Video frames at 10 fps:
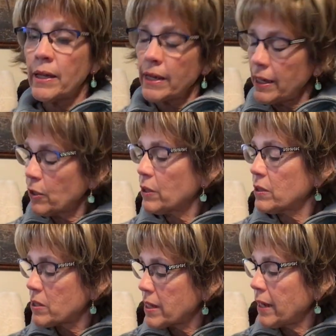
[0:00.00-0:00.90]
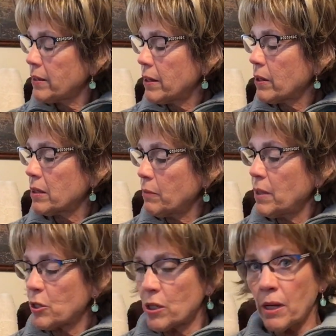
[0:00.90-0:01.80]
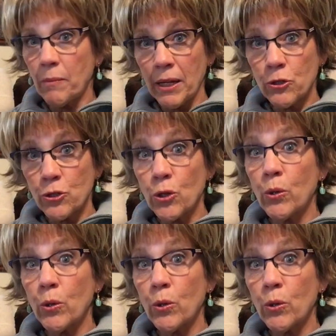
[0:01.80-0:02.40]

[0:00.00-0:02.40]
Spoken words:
he could stay there at the mission and made sure